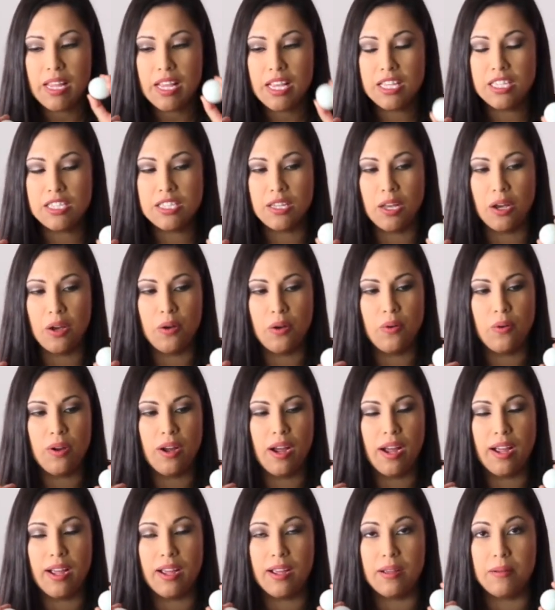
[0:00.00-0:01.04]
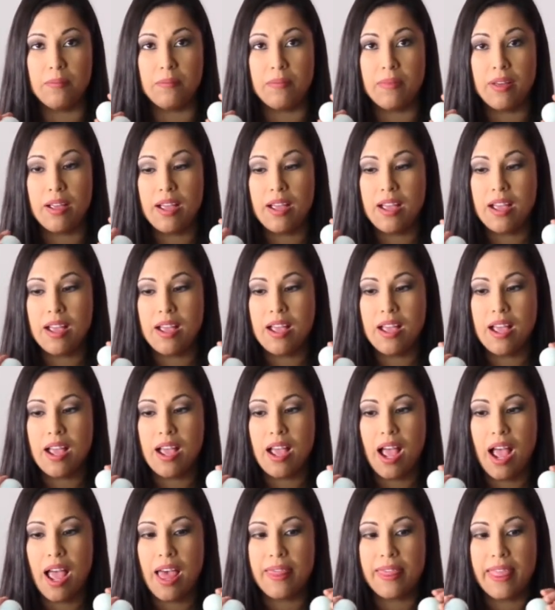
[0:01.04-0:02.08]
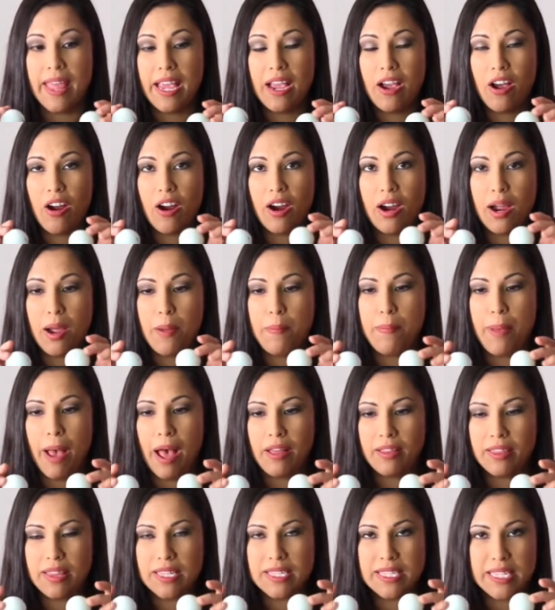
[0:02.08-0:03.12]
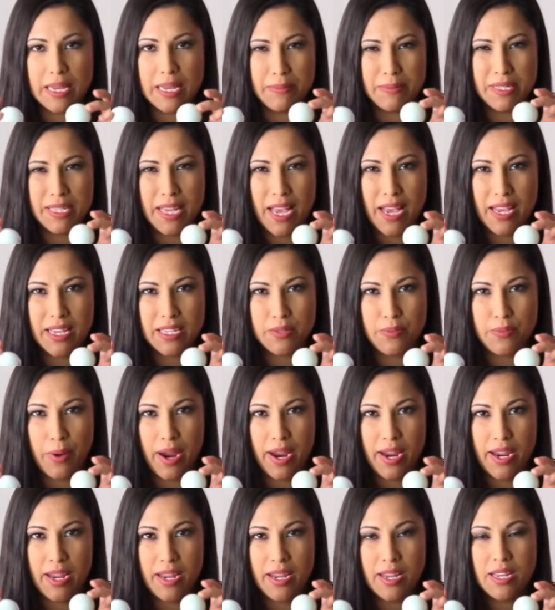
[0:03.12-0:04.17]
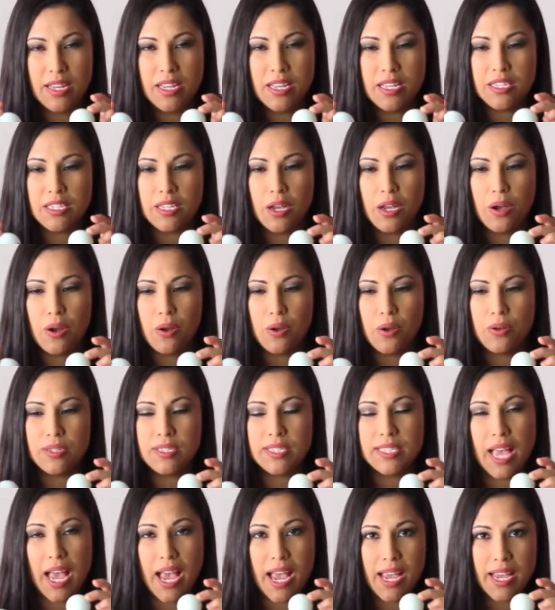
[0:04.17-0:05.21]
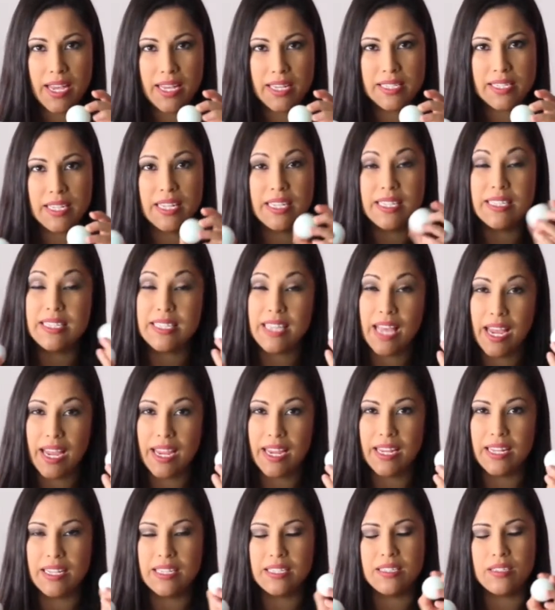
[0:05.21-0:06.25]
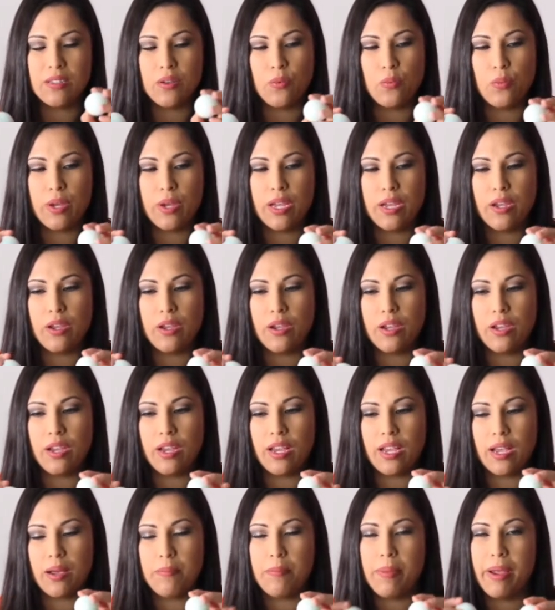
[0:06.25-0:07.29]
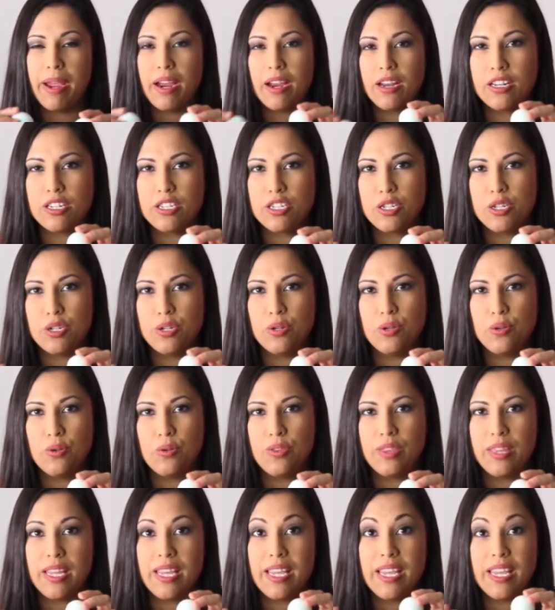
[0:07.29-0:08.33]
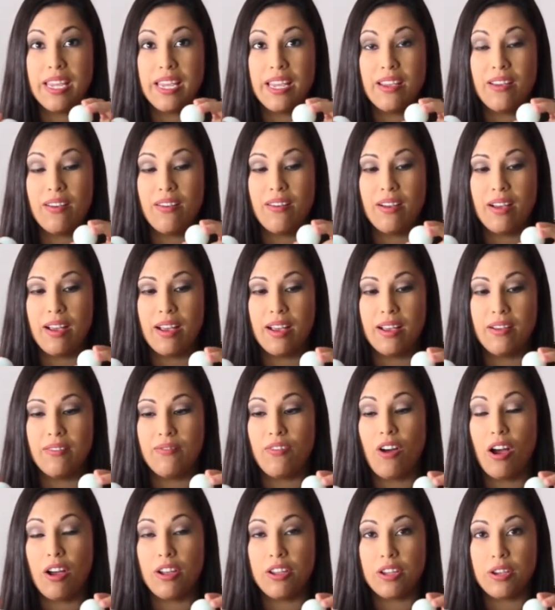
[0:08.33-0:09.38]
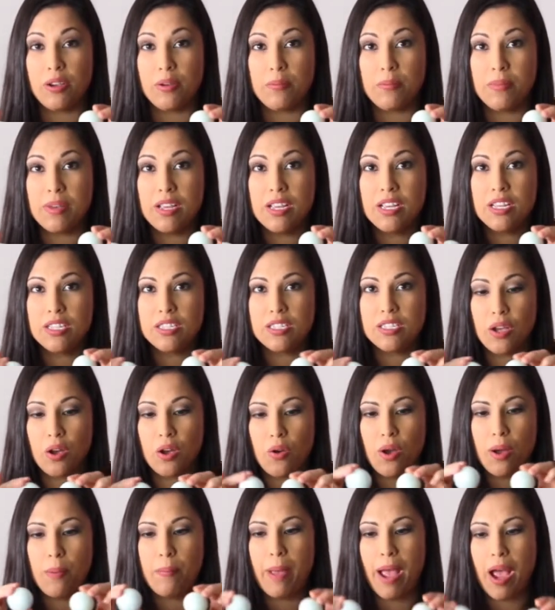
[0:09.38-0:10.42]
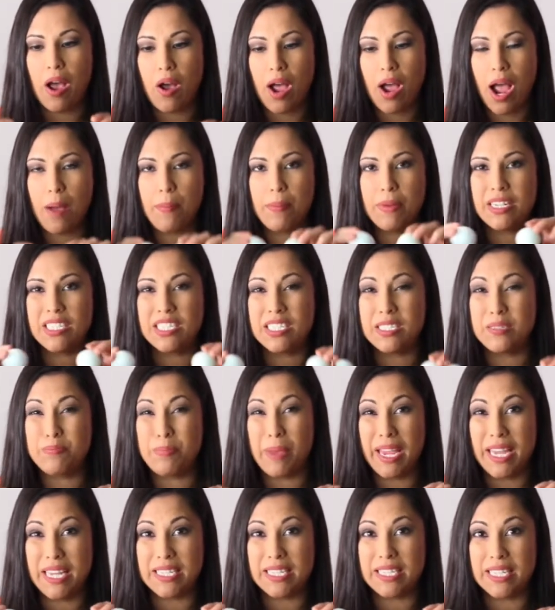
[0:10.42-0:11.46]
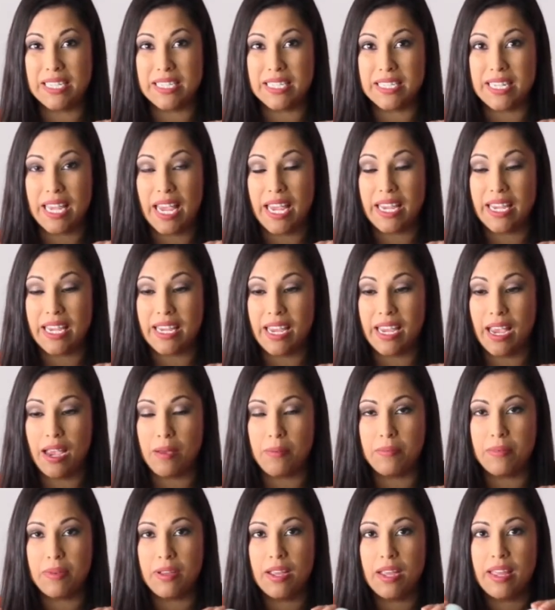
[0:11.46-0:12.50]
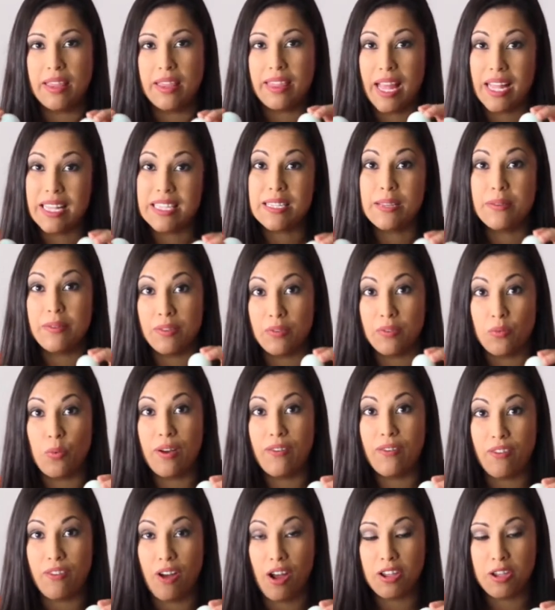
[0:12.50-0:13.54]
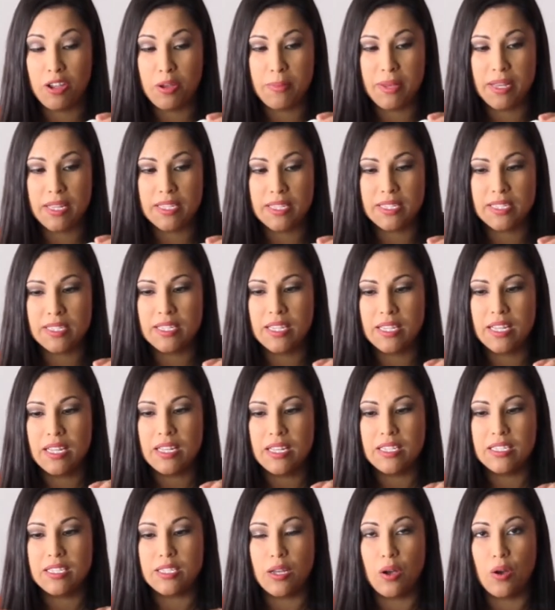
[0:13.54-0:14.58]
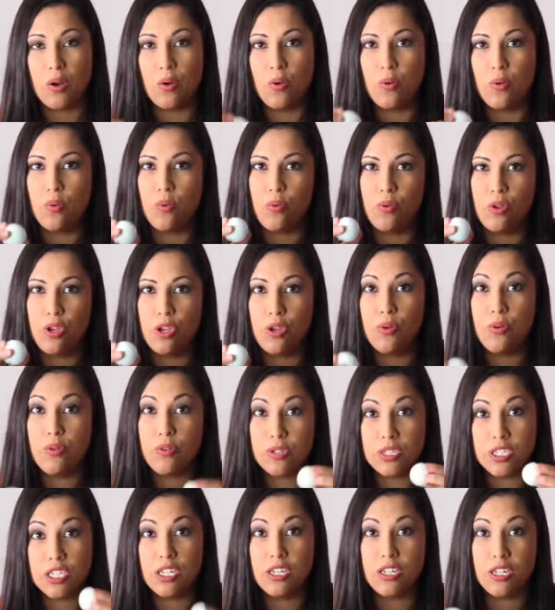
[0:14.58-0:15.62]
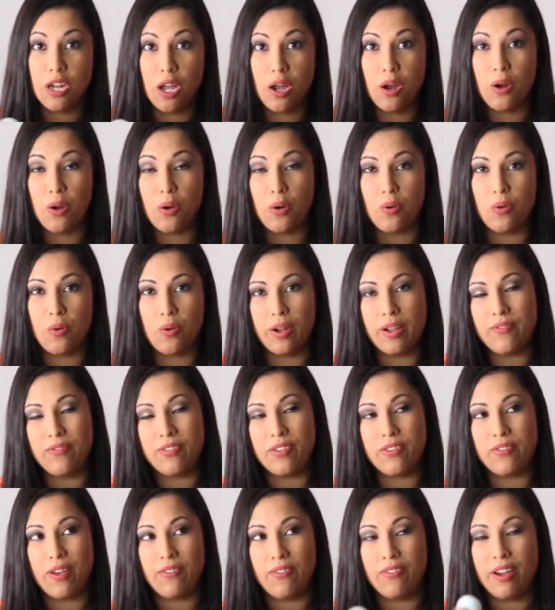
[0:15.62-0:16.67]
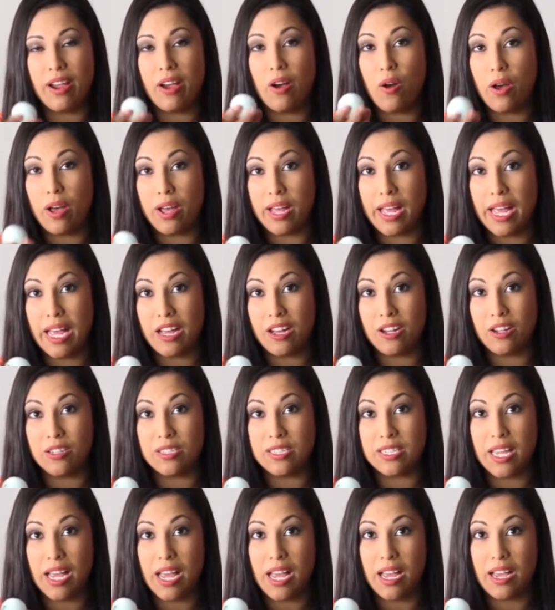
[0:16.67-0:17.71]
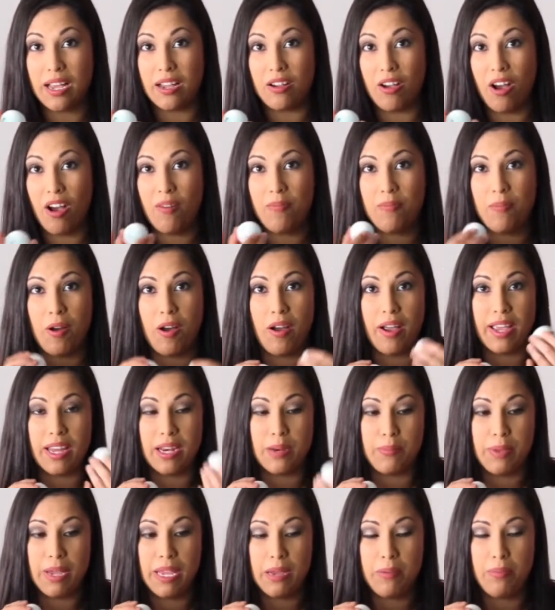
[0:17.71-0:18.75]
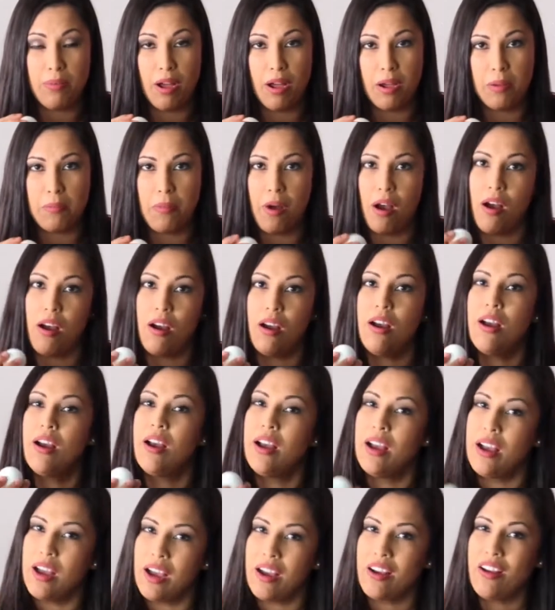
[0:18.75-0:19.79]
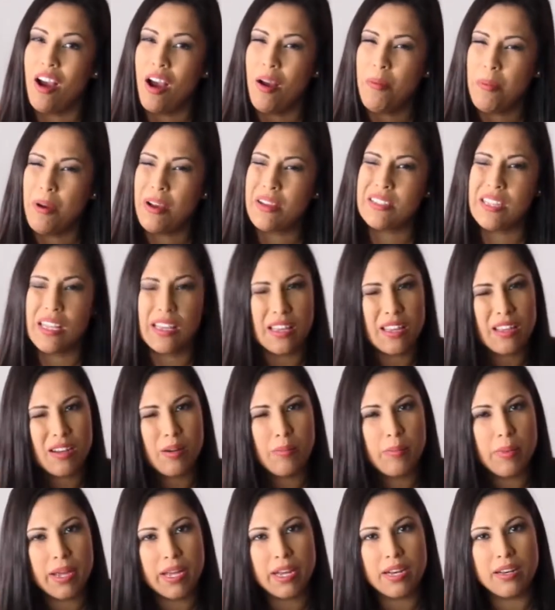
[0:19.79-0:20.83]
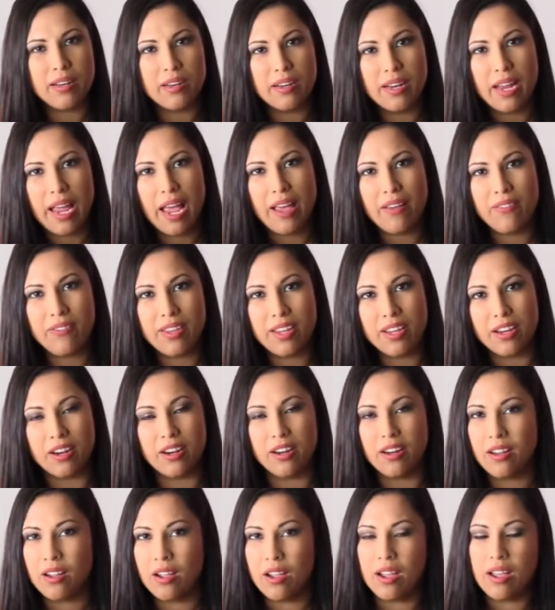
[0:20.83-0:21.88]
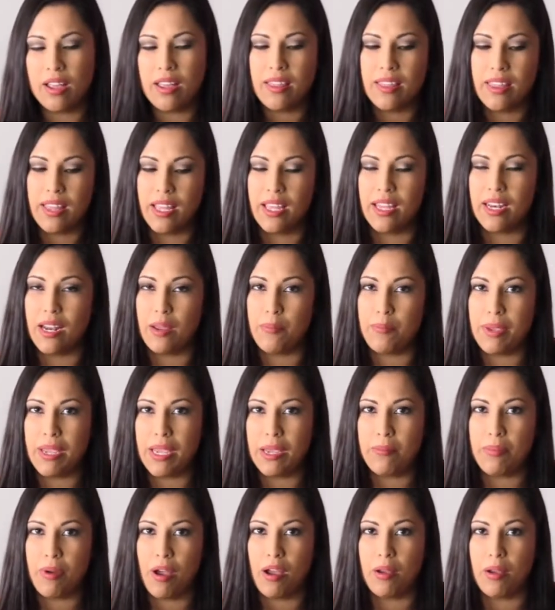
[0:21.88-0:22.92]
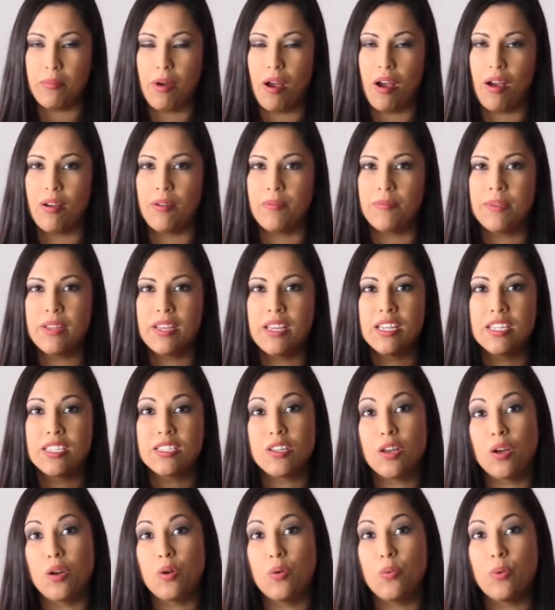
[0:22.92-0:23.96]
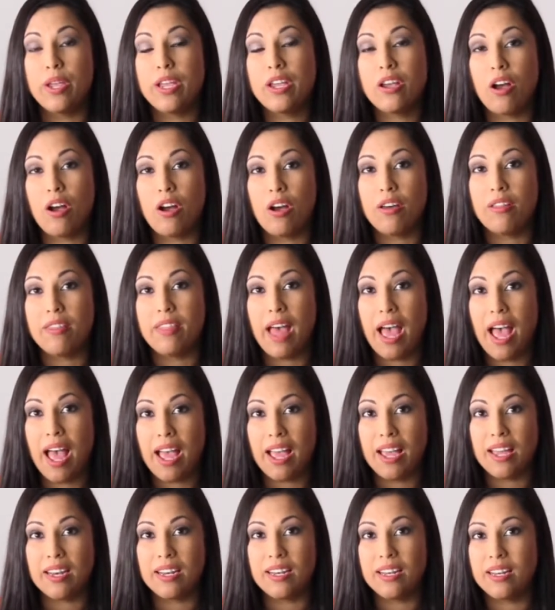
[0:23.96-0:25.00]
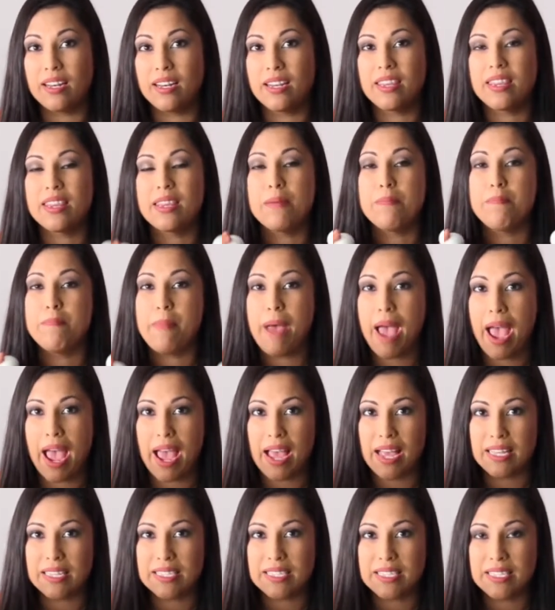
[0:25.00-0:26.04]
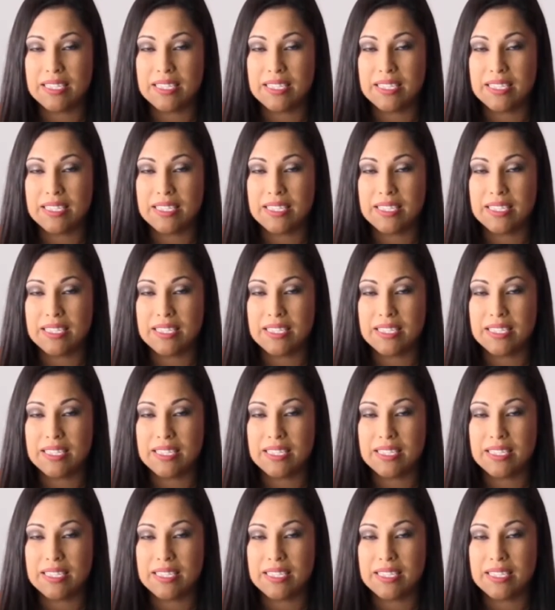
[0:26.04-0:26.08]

So they are about the same size, right? So size in science, we compare to the volume. So about how much space is it taking up? That's what volume is. So you should know, if you've ever held a golf ball and a ping pong ball, a golf ball is a little bit heavier than a ping pong ball. So we call that the mass.